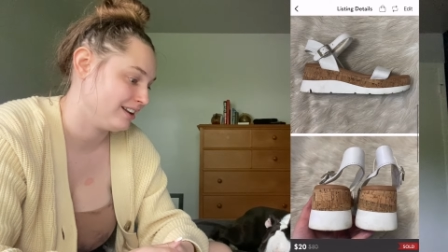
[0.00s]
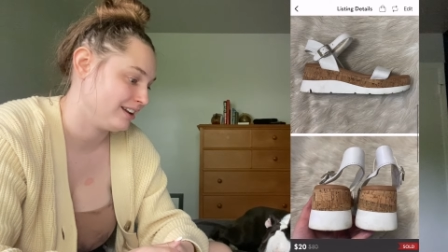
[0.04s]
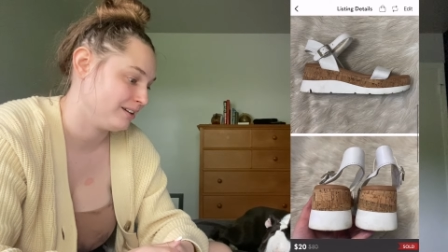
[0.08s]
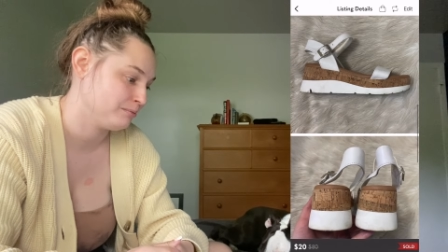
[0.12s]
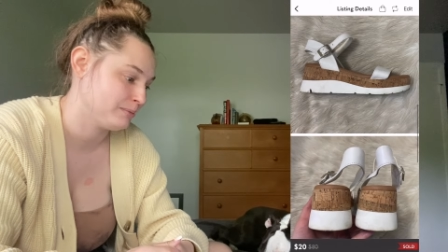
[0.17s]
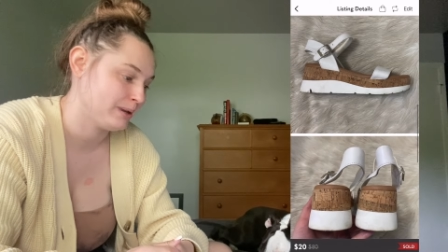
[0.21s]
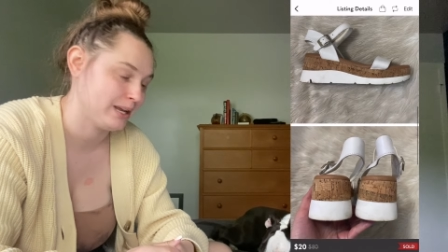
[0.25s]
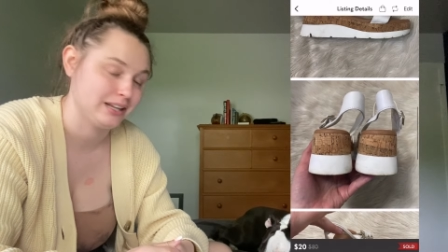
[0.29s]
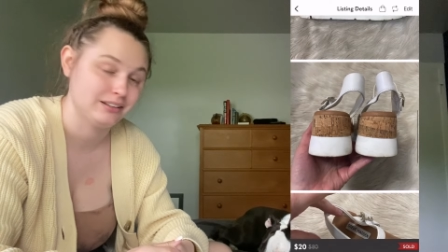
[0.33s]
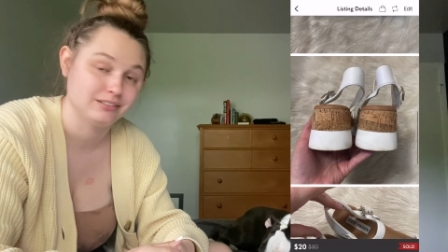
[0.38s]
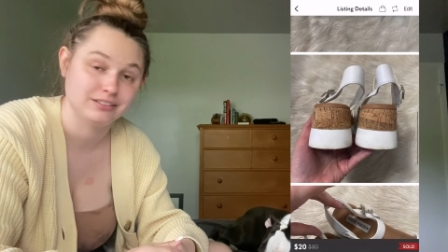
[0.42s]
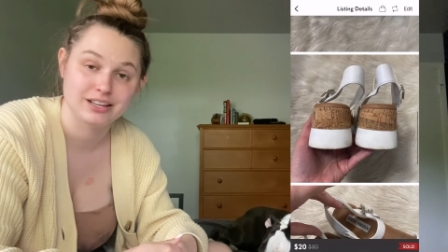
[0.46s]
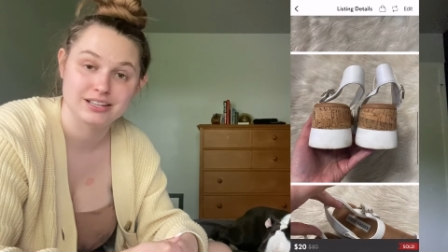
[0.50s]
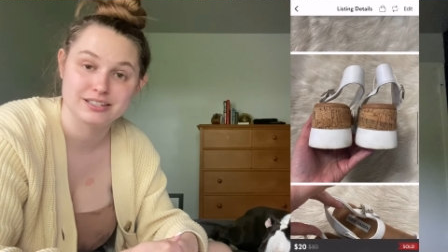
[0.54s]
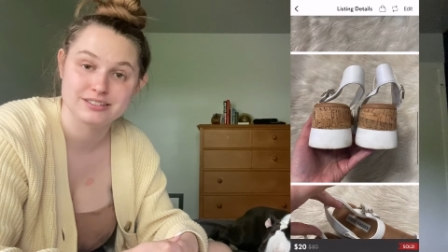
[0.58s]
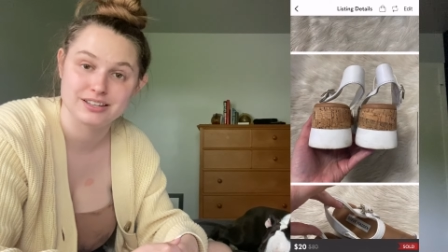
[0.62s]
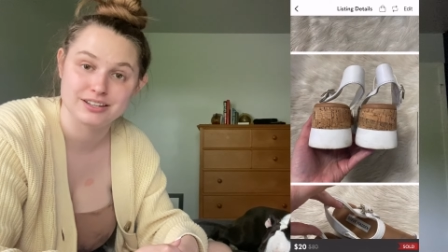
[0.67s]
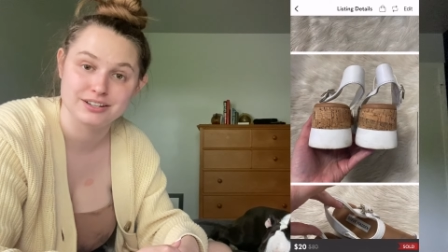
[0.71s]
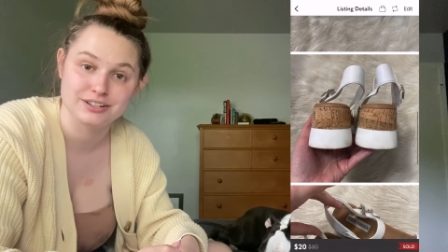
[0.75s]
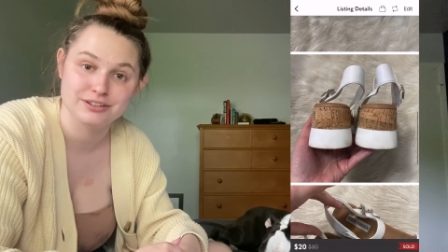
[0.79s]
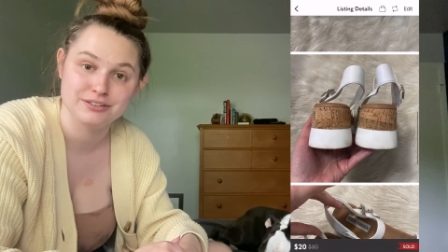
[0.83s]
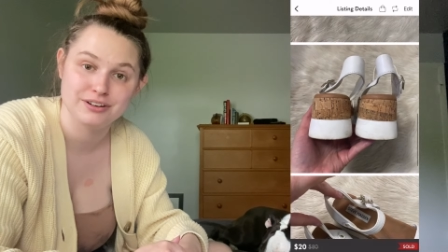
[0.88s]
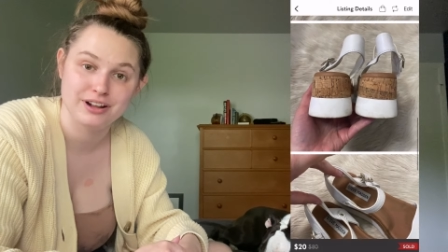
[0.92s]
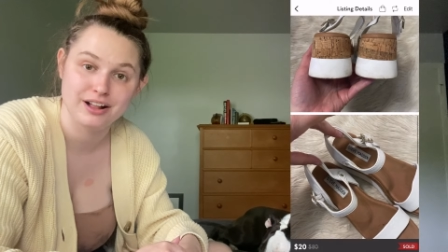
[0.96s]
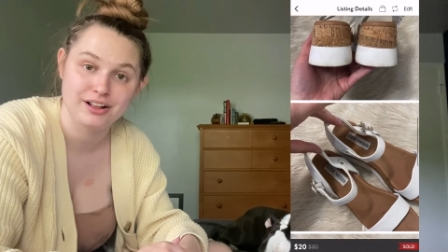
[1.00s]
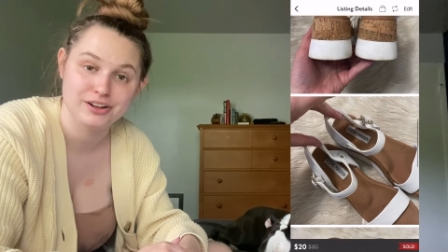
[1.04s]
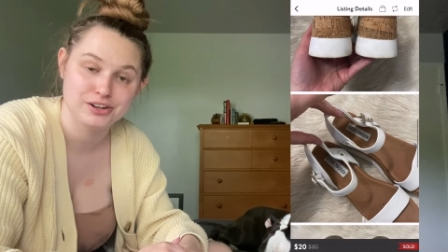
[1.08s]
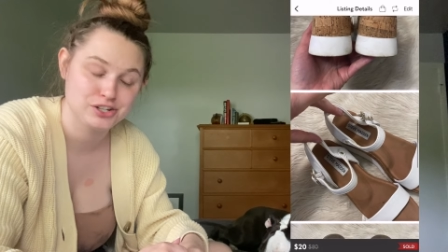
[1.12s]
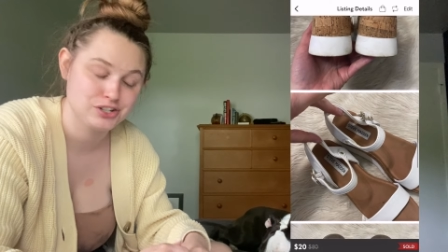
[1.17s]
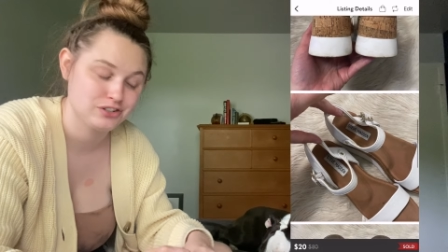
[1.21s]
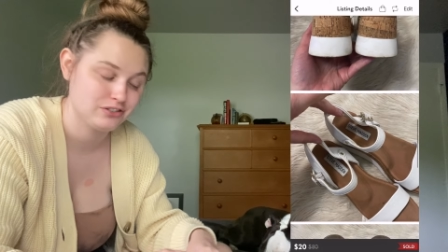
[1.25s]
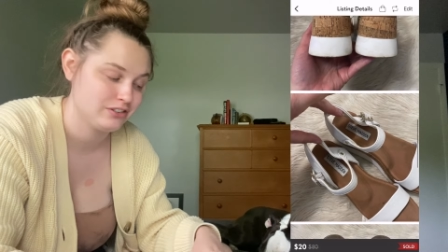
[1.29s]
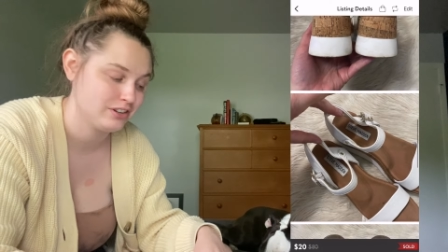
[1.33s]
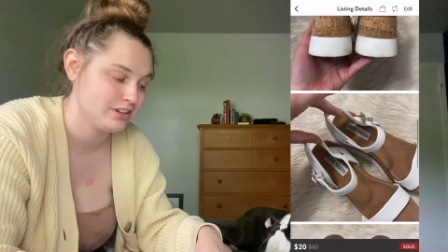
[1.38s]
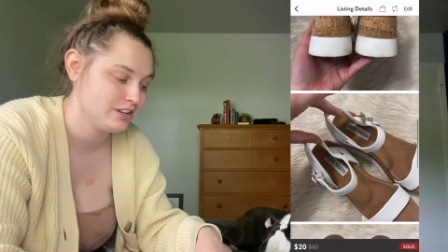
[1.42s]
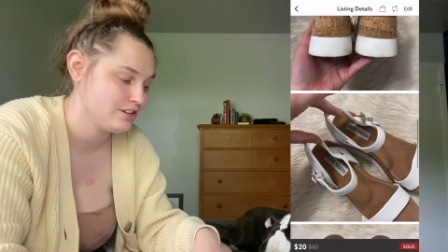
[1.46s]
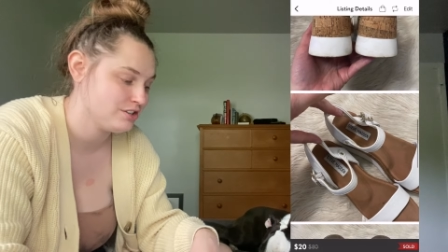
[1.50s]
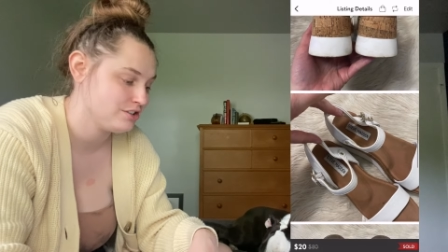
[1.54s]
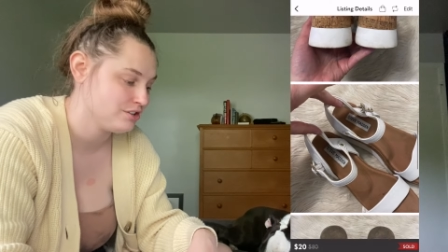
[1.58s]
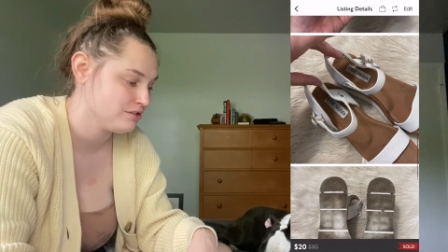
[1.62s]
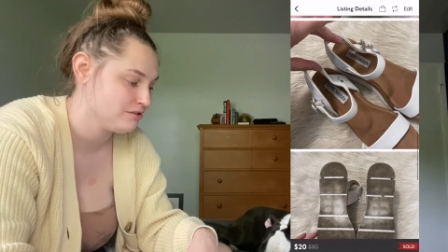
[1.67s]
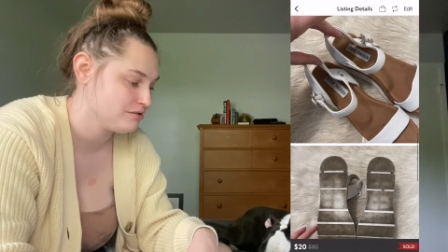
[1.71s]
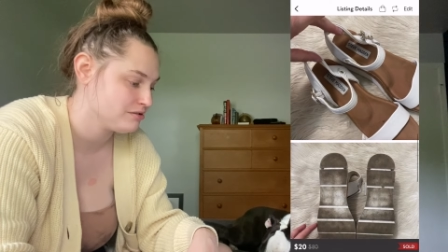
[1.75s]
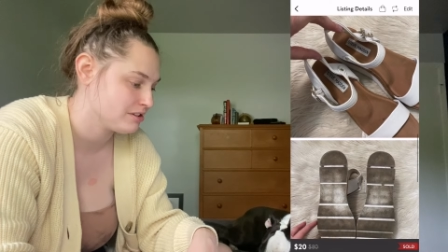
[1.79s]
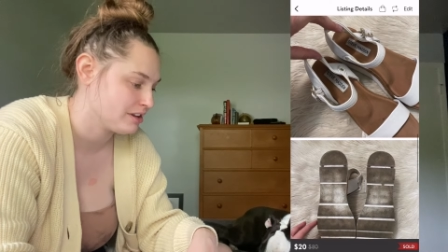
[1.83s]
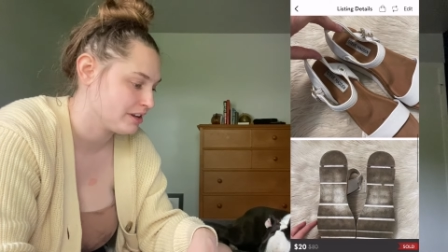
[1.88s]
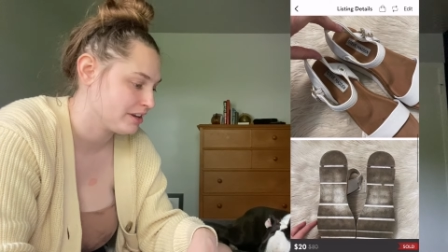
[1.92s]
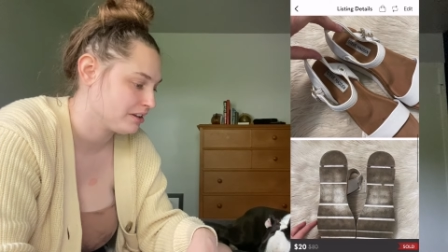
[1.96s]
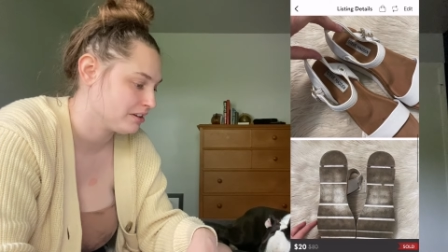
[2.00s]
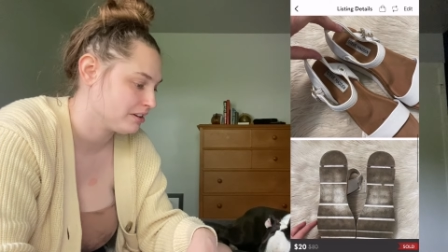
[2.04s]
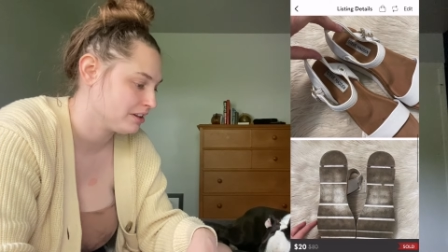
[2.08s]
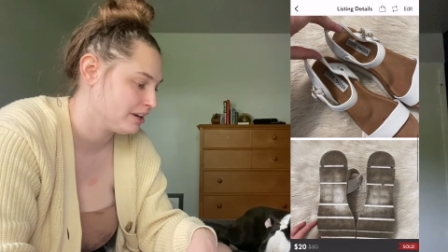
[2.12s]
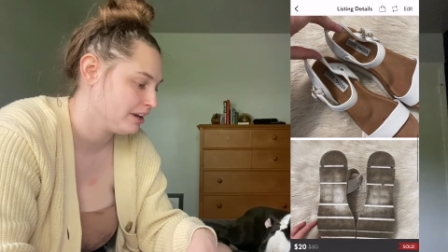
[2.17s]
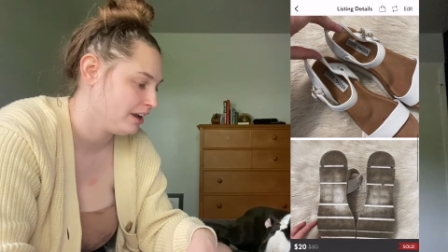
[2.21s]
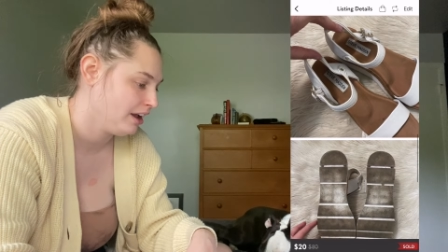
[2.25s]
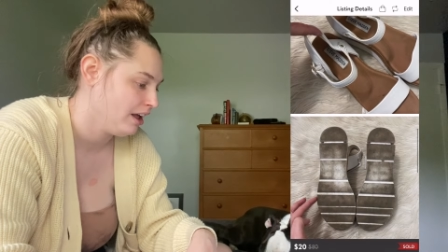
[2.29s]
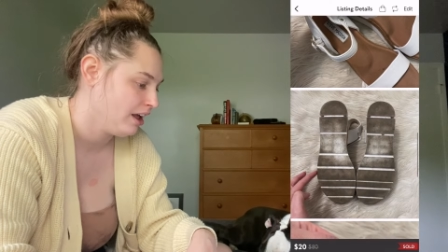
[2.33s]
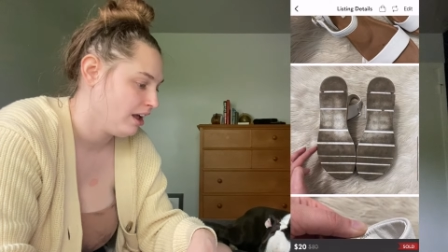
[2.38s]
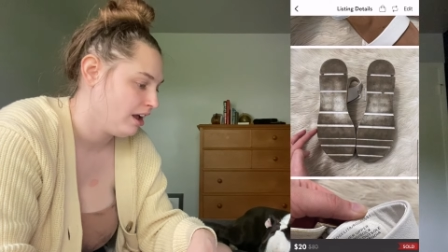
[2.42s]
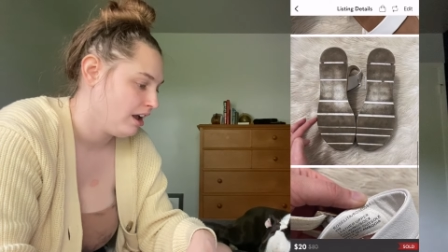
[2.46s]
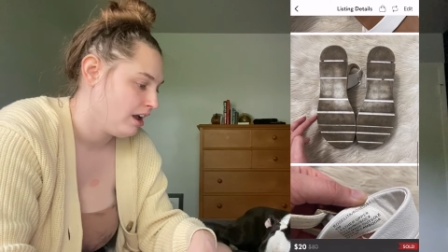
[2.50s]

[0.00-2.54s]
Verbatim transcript: I paid less than two dollars for these shoes likely.